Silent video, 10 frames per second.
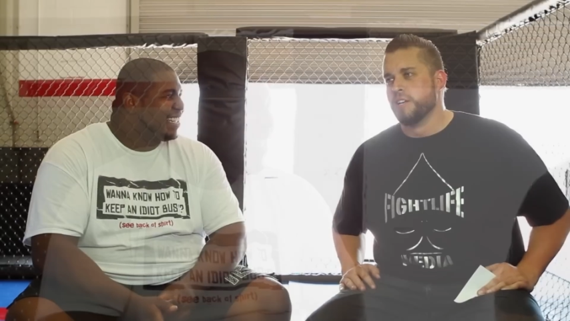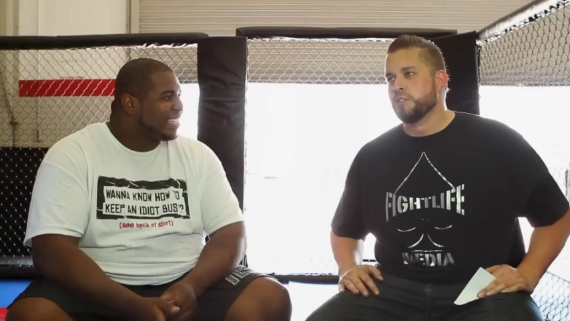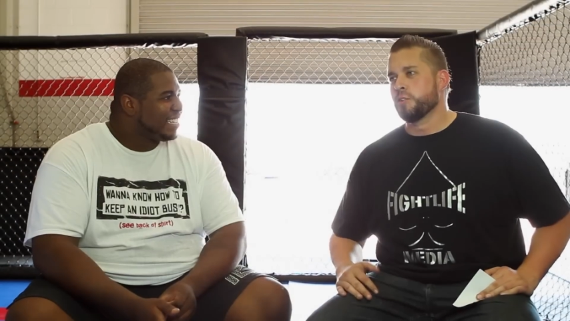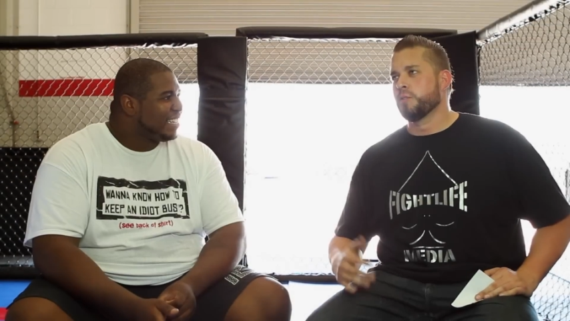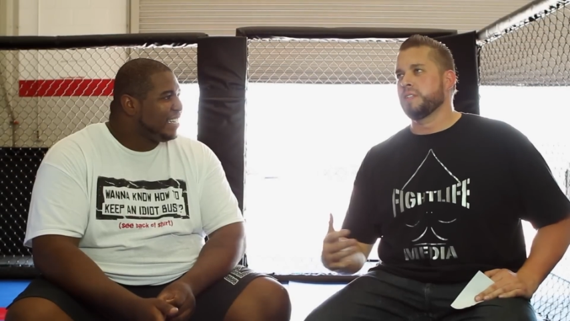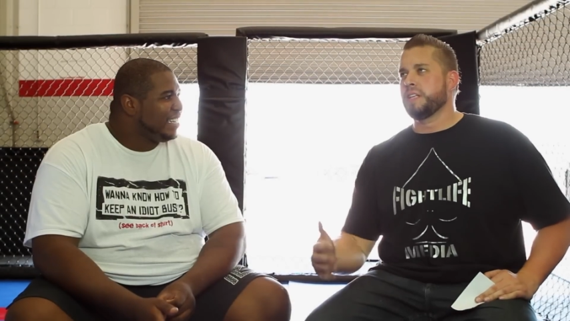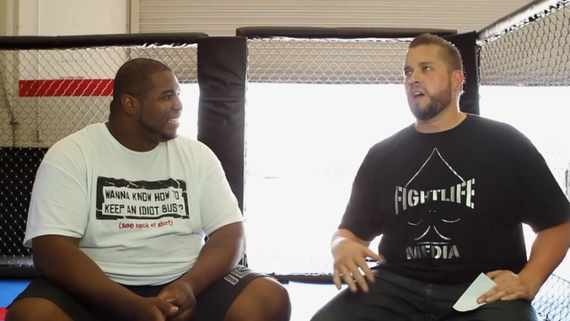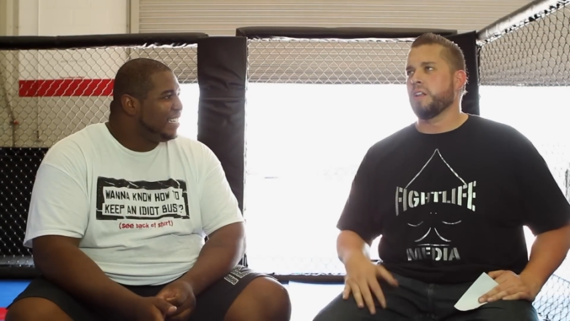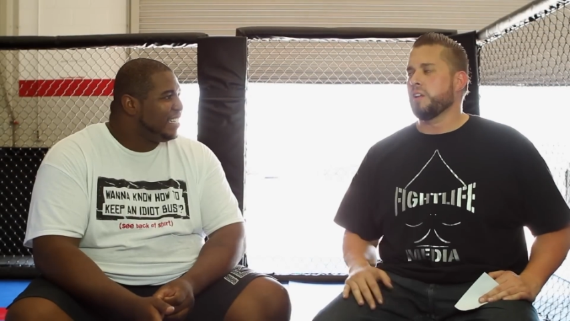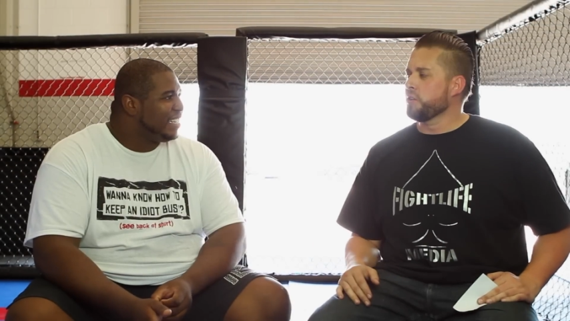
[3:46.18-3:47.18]
Speaker 1: So now,
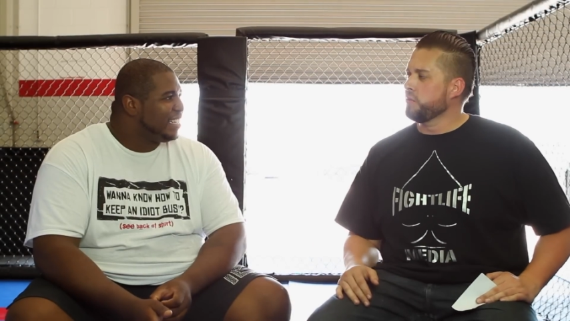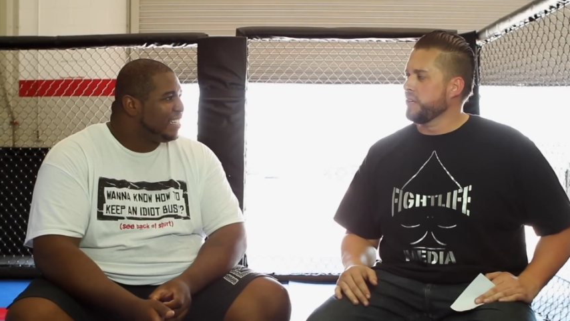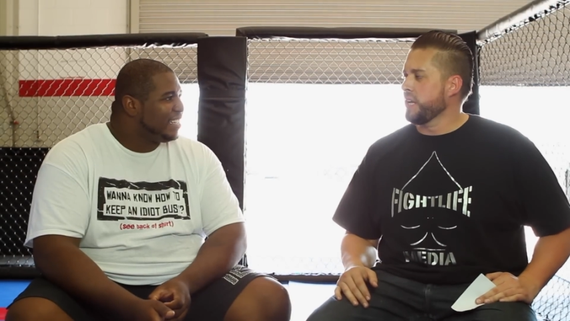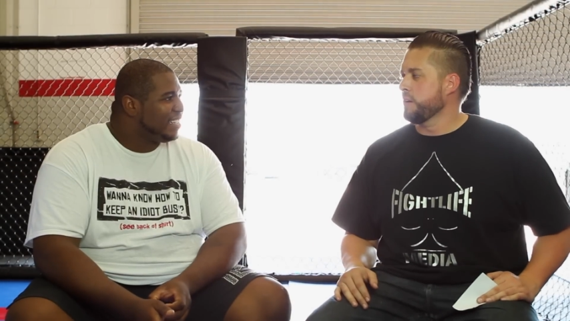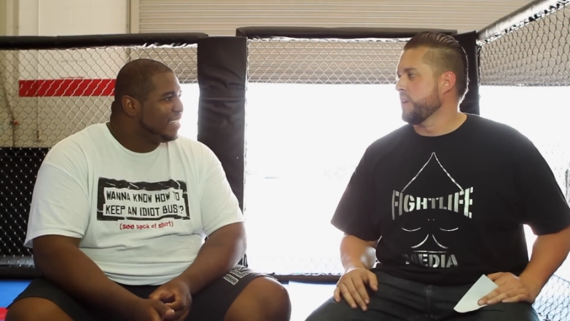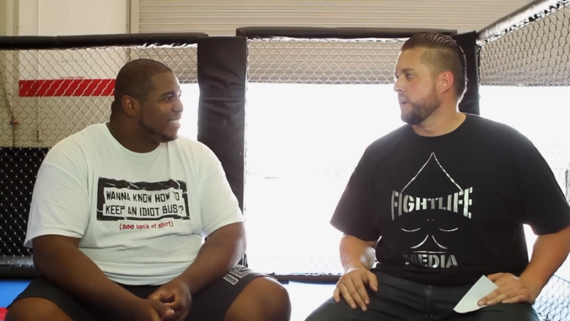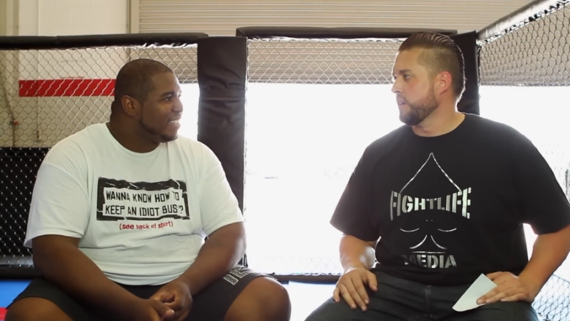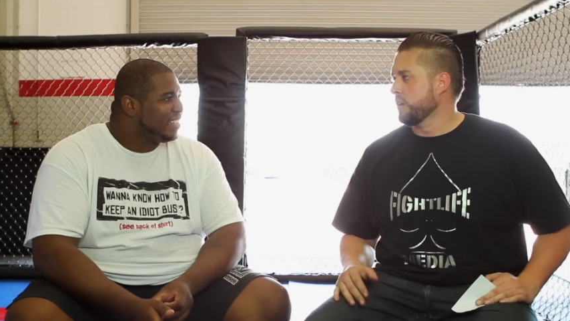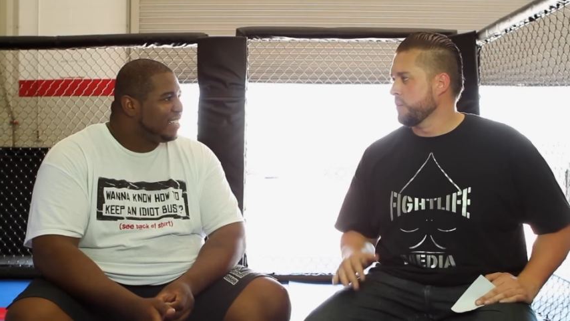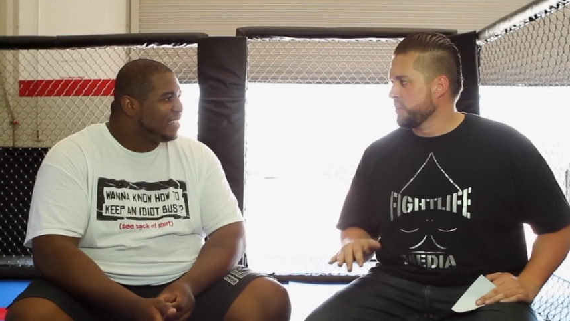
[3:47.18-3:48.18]
how long are you in the game now? How
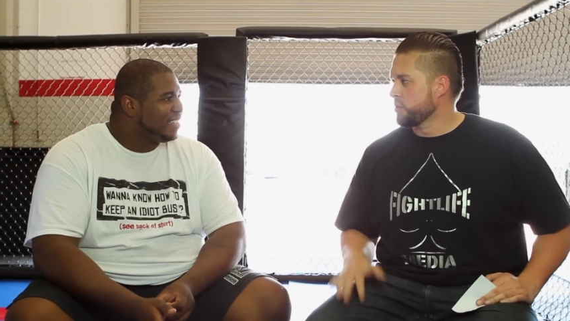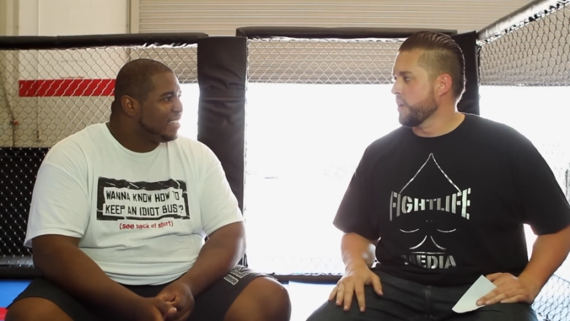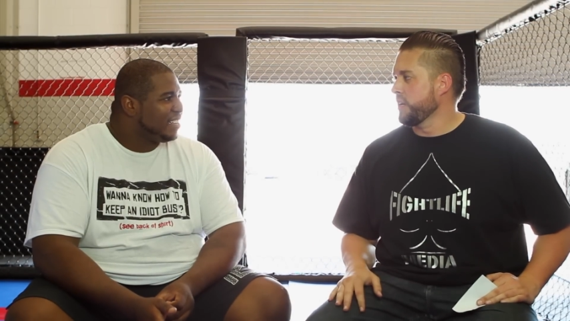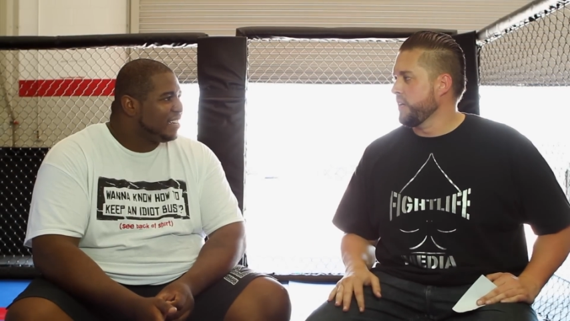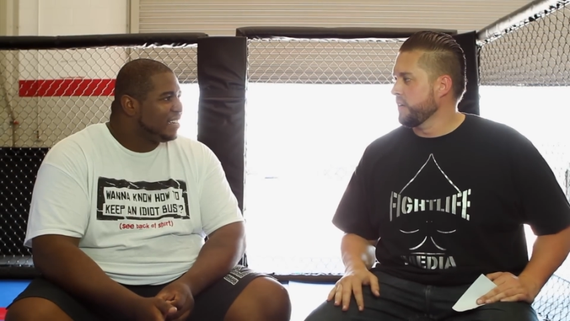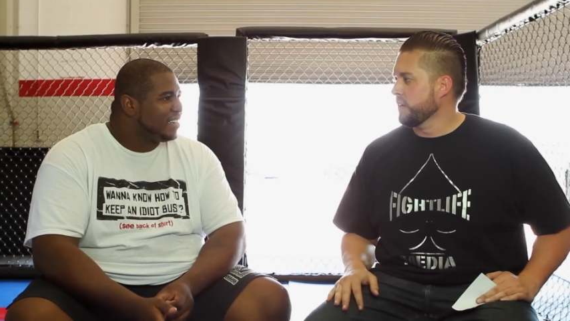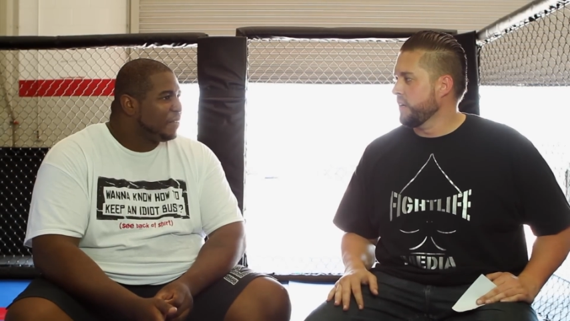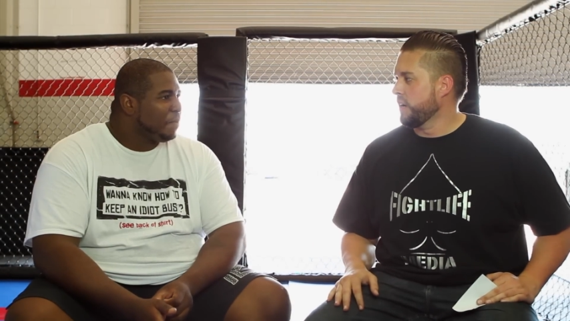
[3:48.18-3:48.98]
long you been training?